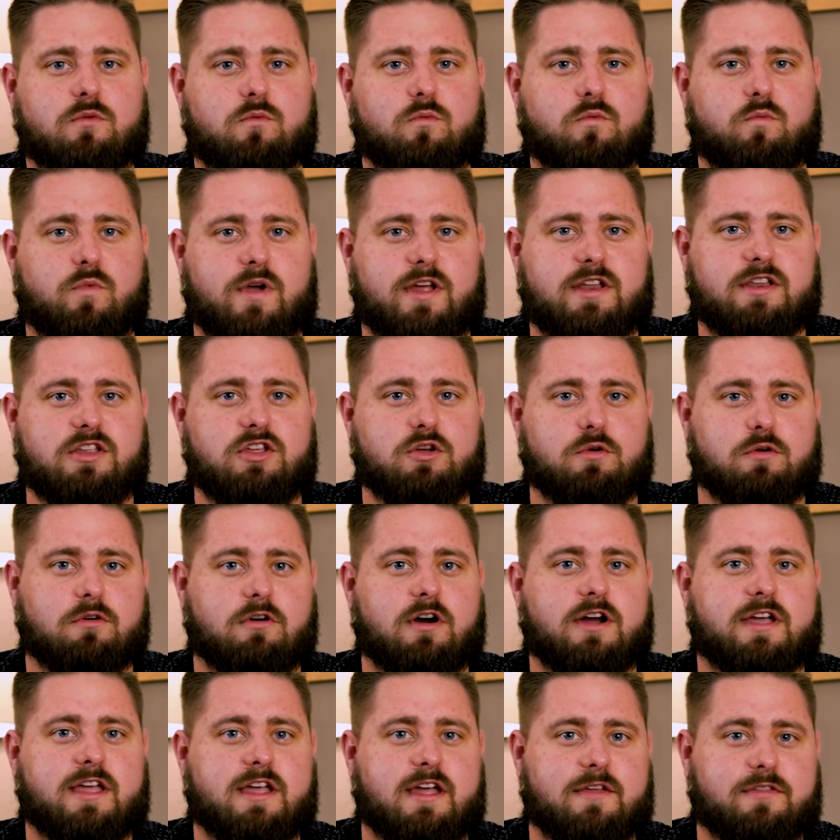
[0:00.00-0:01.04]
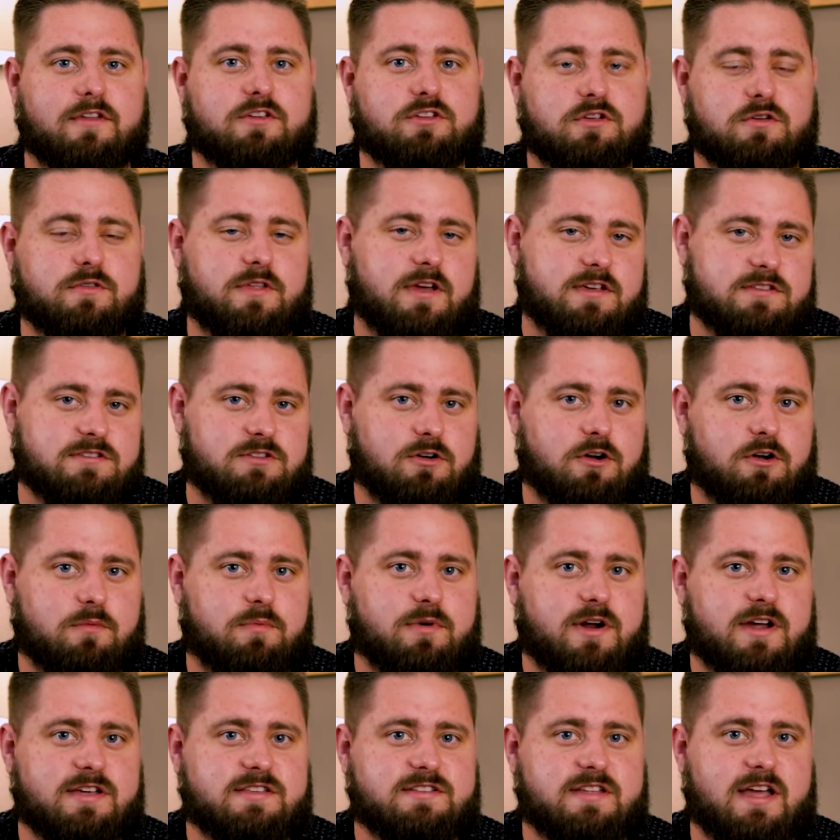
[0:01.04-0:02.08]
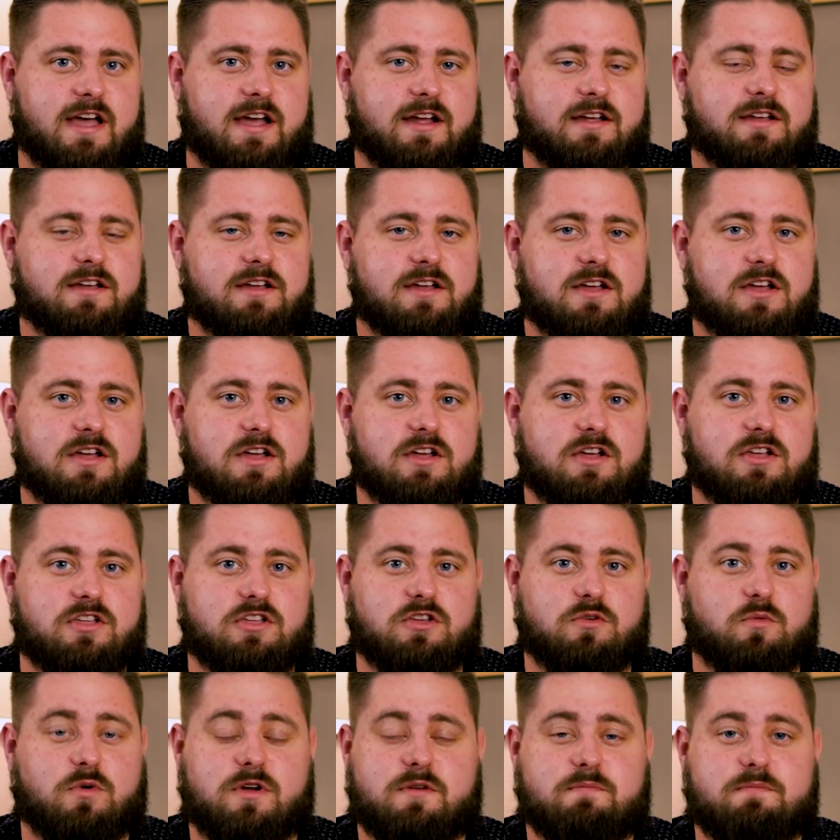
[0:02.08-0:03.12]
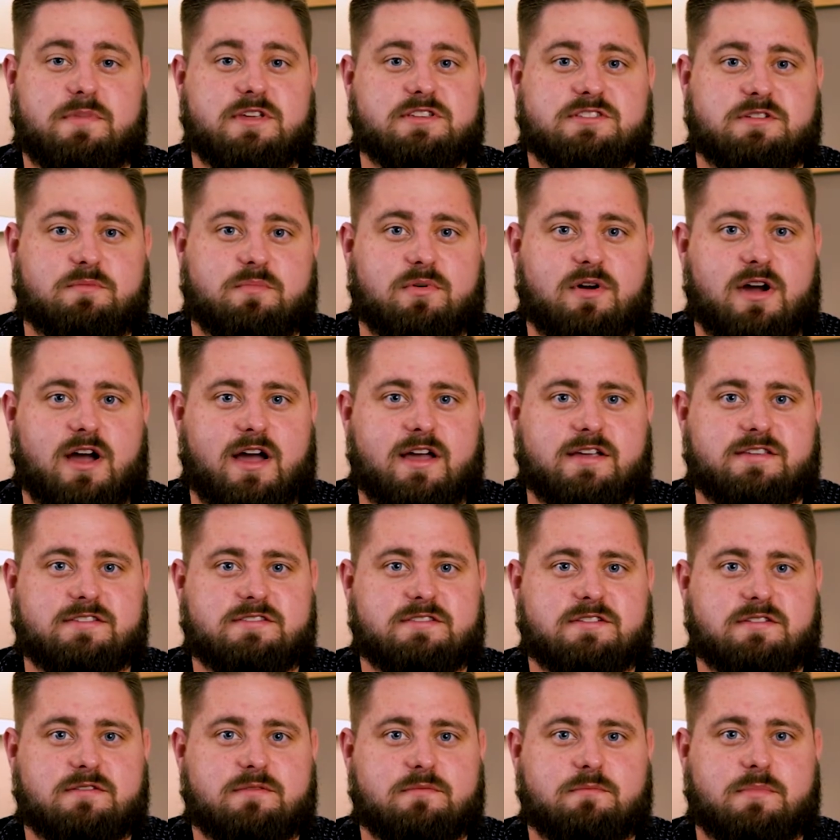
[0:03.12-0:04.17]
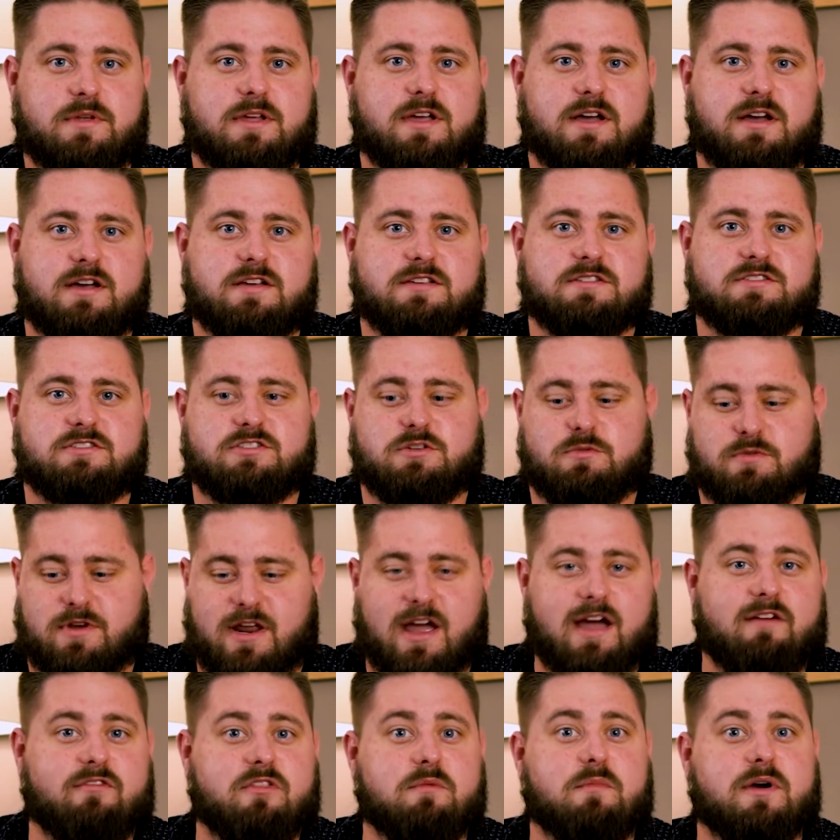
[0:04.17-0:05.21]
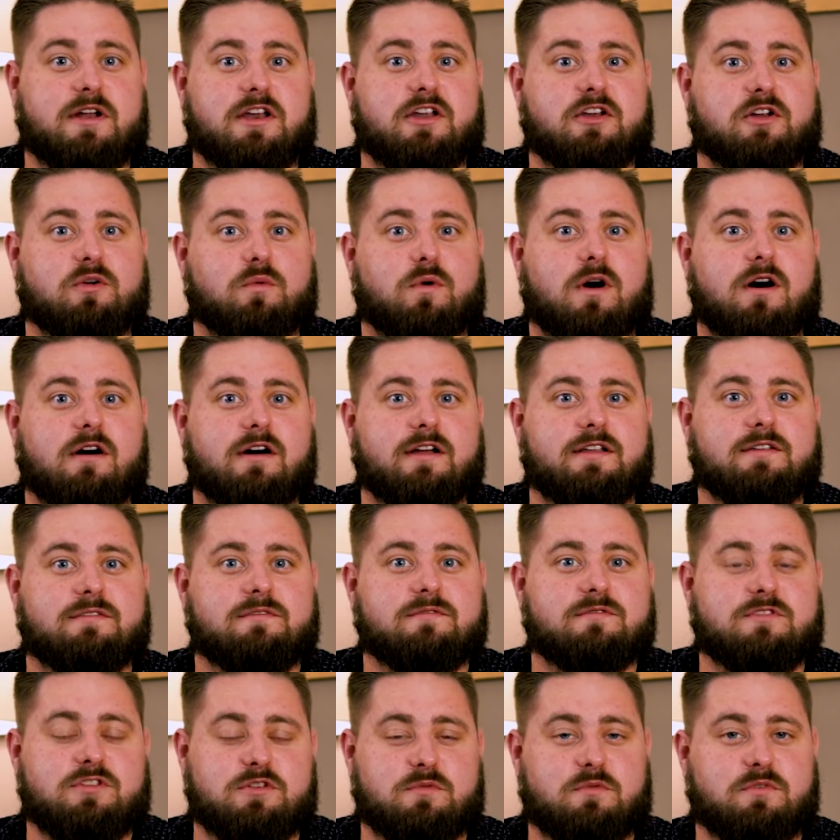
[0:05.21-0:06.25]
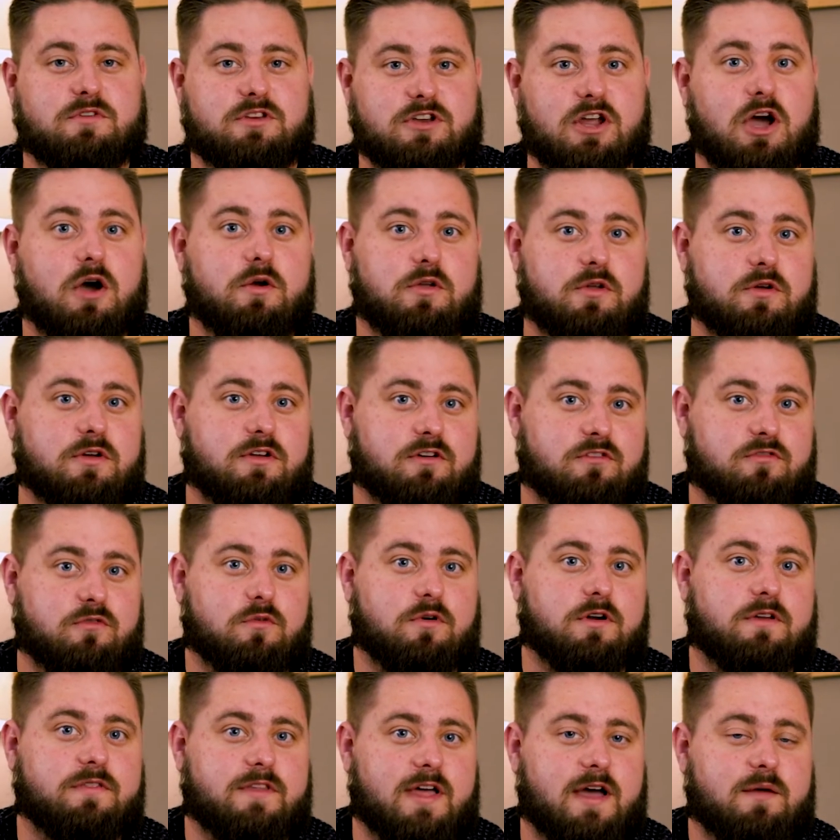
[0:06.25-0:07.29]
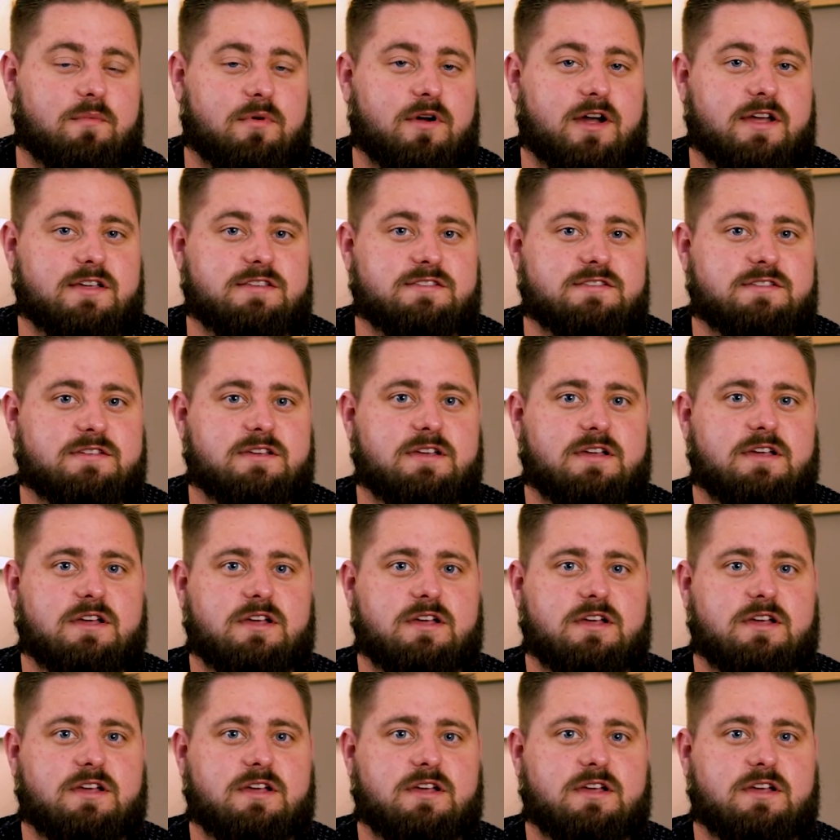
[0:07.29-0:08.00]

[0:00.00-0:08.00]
When you were looking at the $2,000 price tag, you wouldn't be surprised because you would have the money in your wallet. You would know you could afford that price.